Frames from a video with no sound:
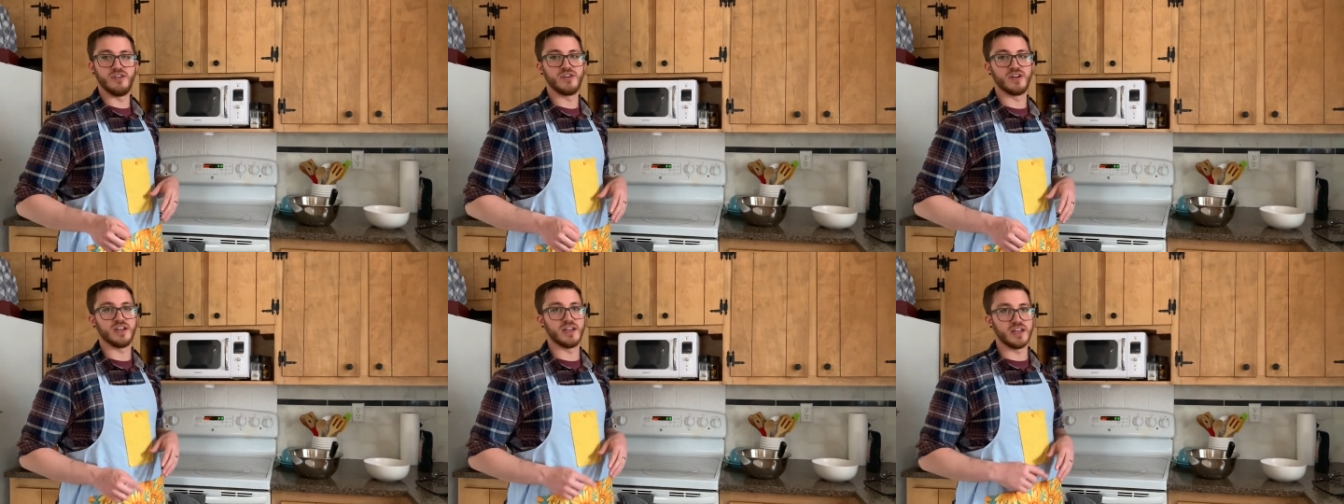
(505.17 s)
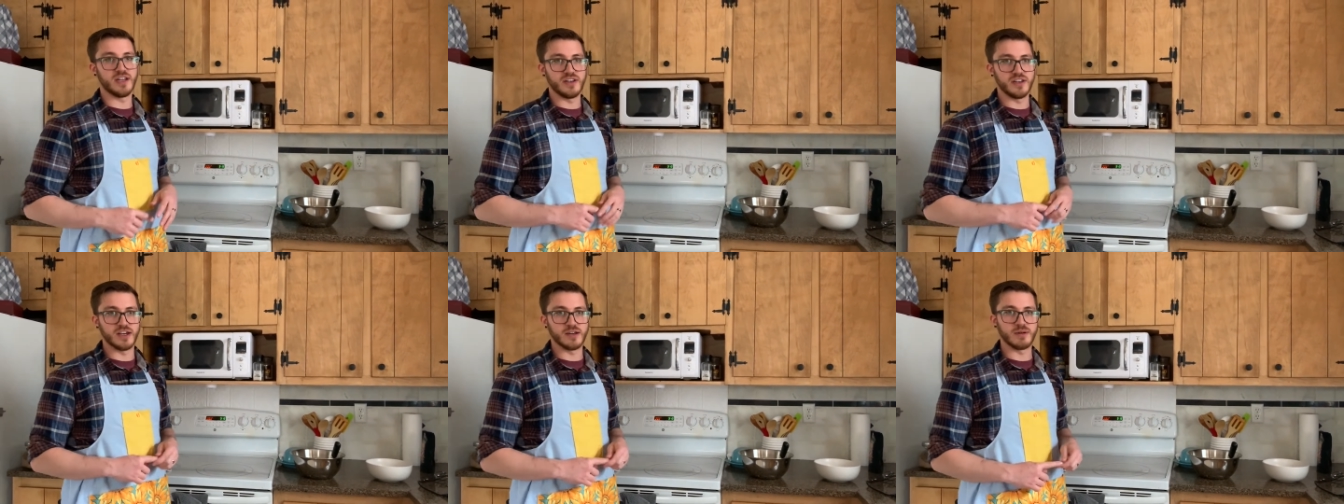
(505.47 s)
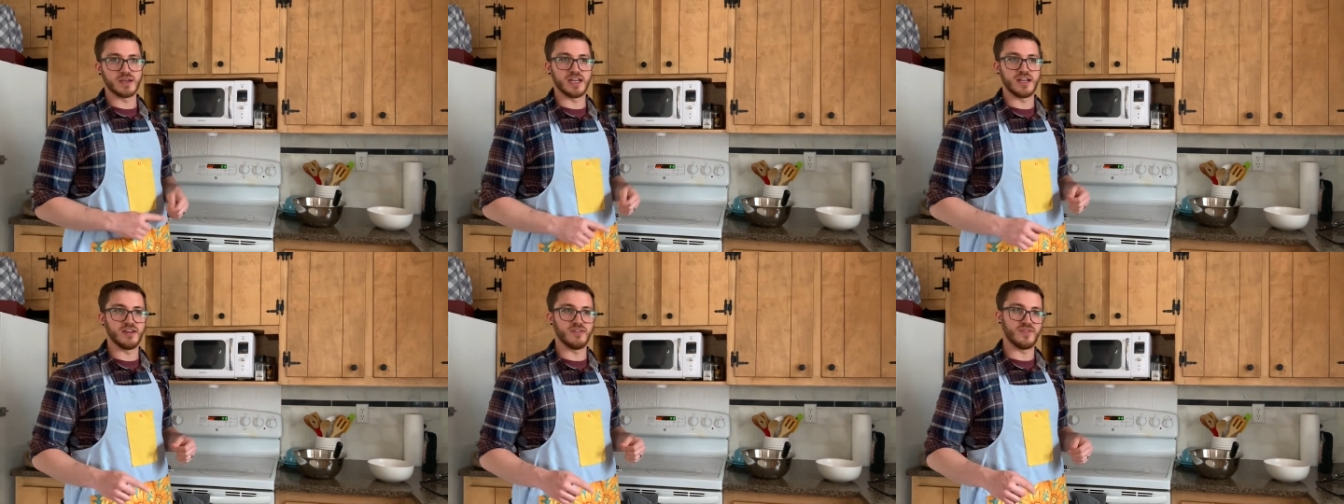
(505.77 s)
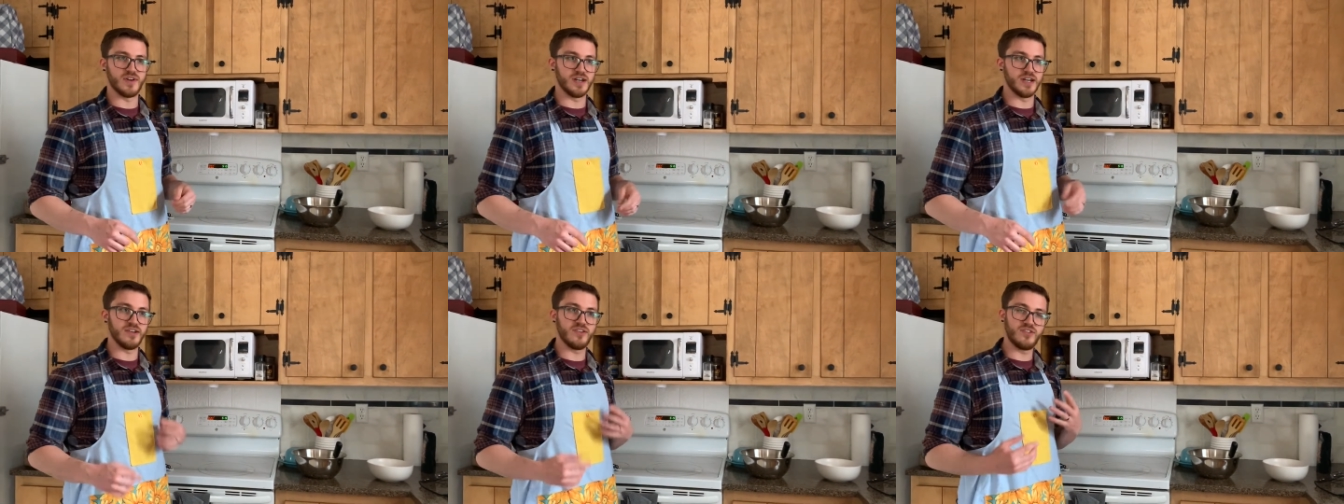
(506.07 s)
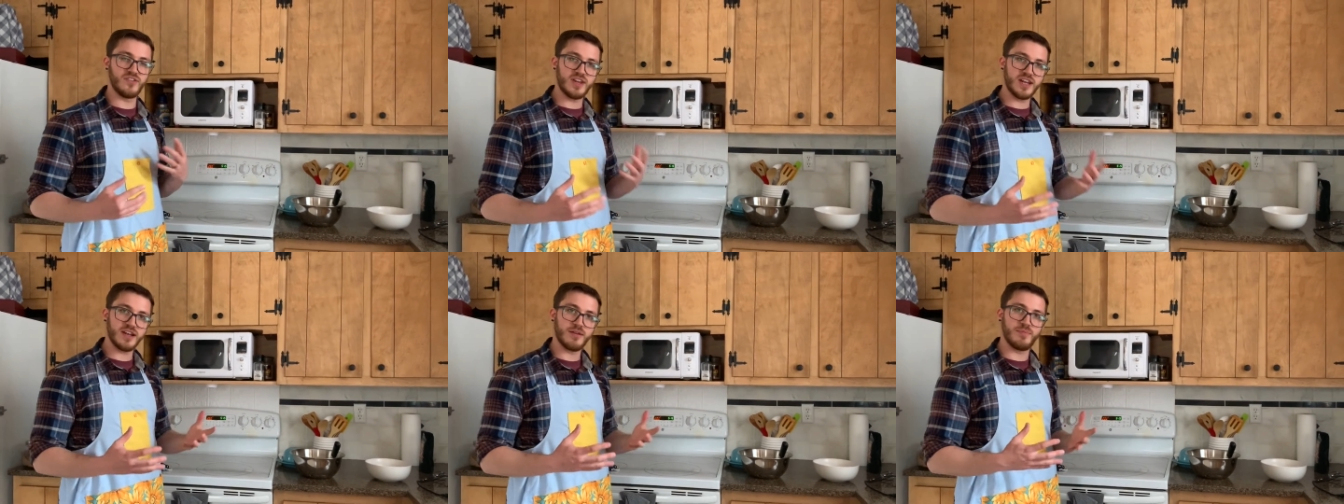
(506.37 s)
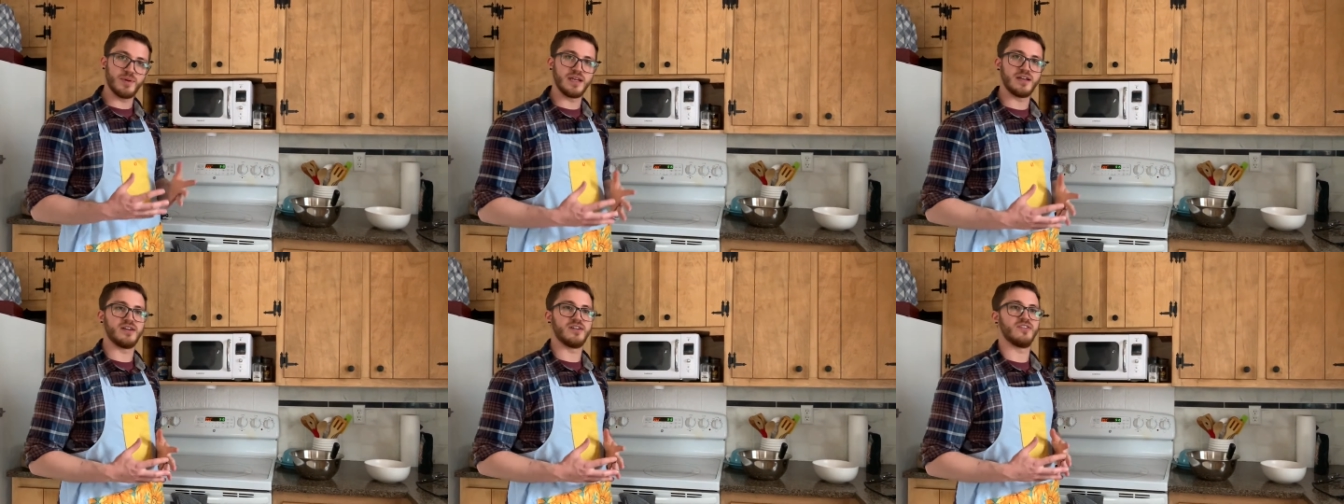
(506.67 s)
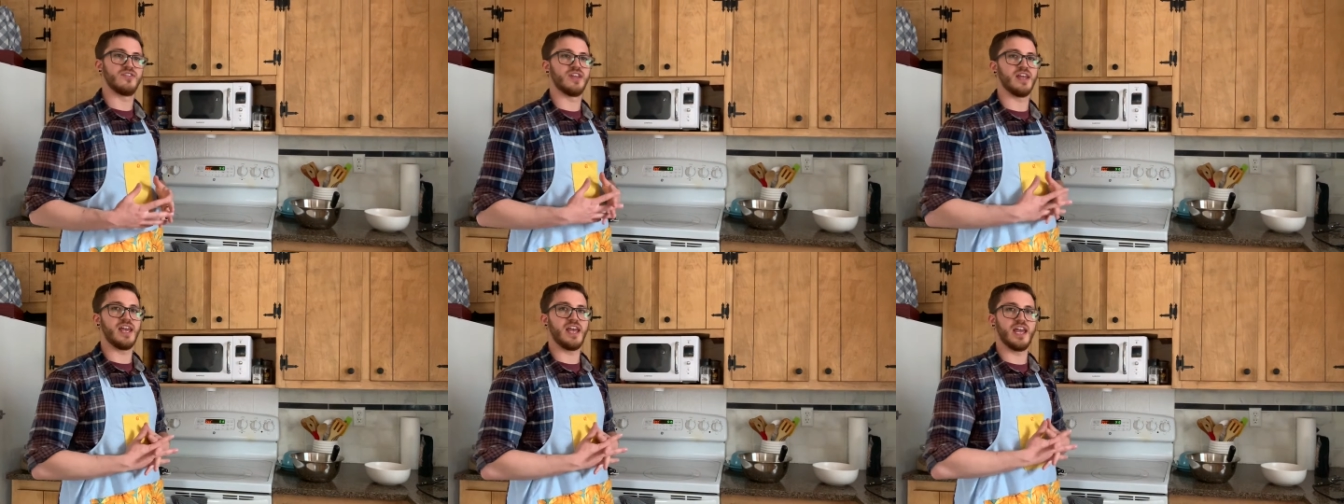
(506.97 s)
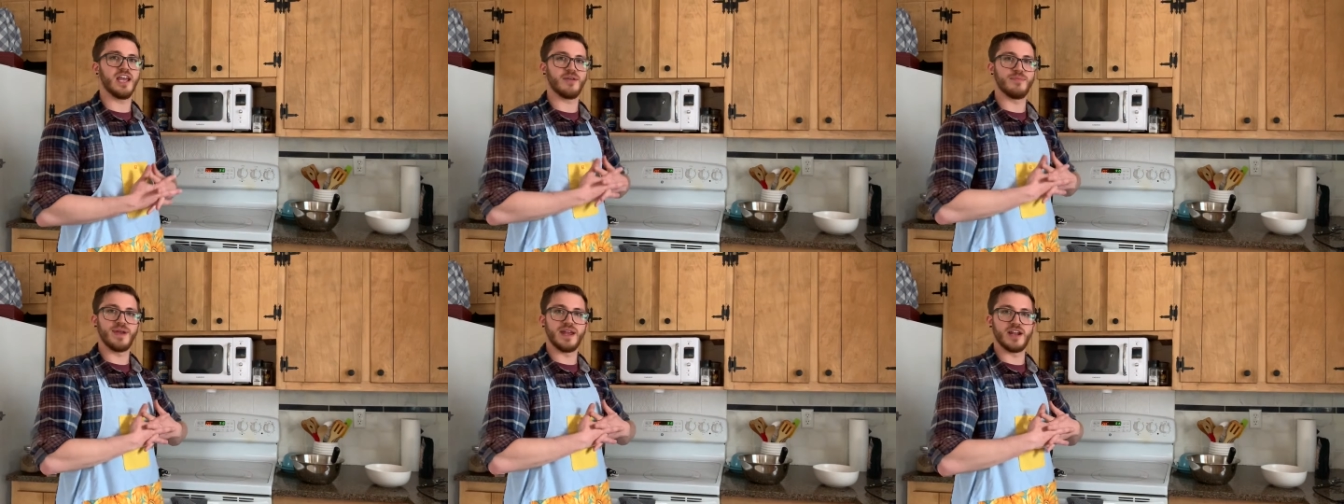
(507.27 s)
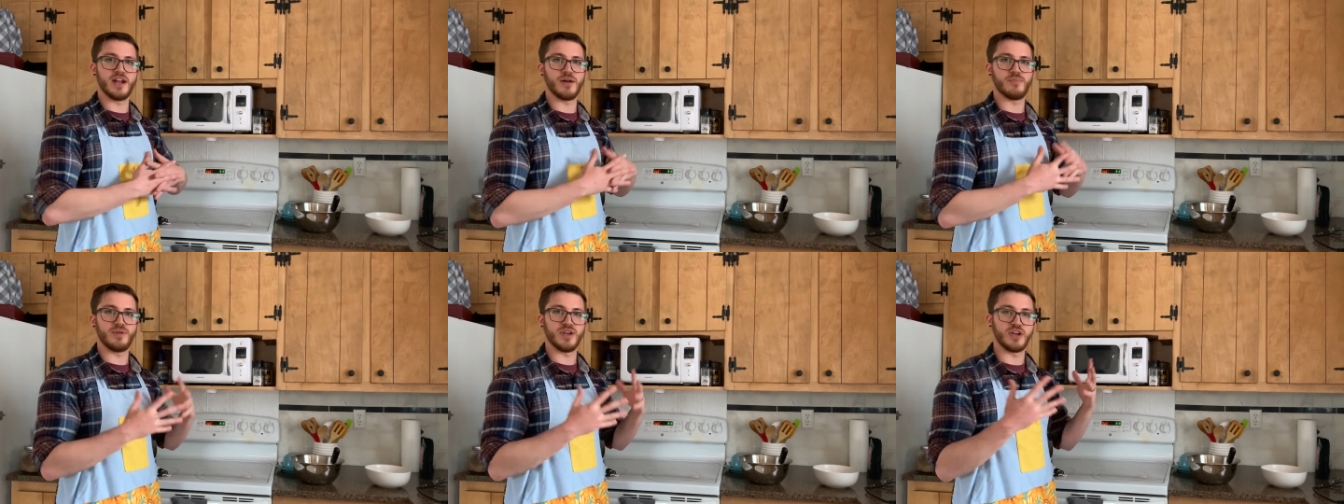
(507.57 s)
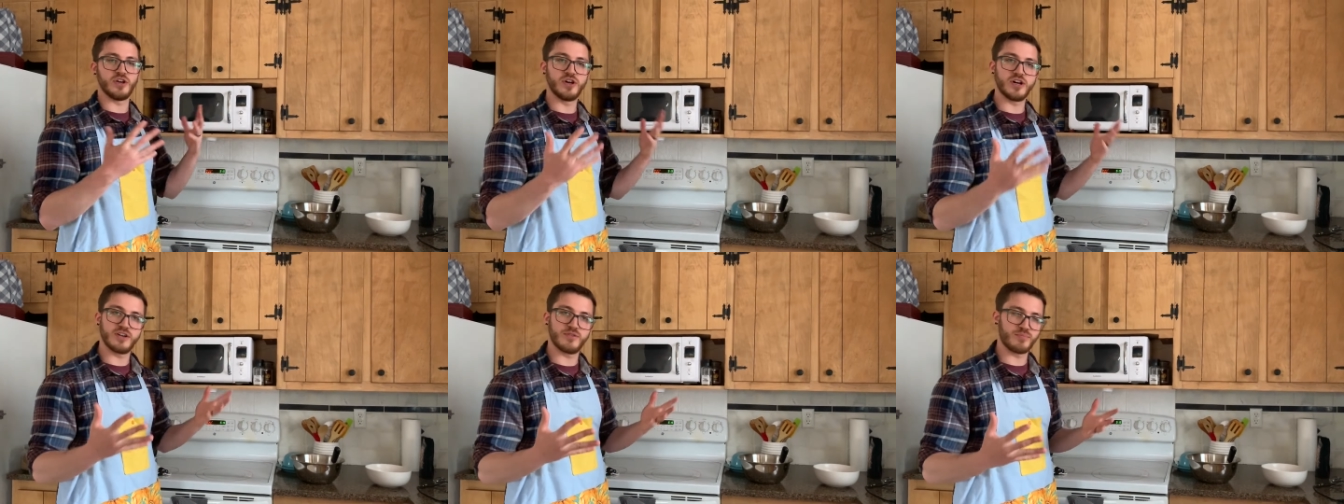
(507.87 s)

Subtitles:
could end up getting very sick because the egg may not be cooked